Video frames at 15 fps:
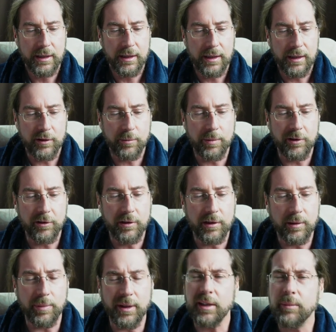especially,
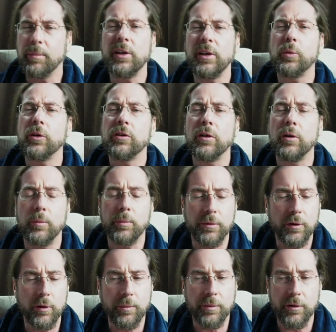but, but it was no,
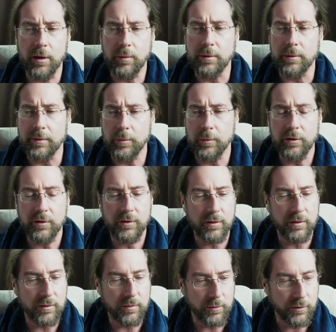no problem. It
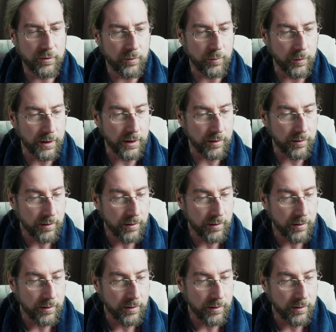wasn't, wasn't weird.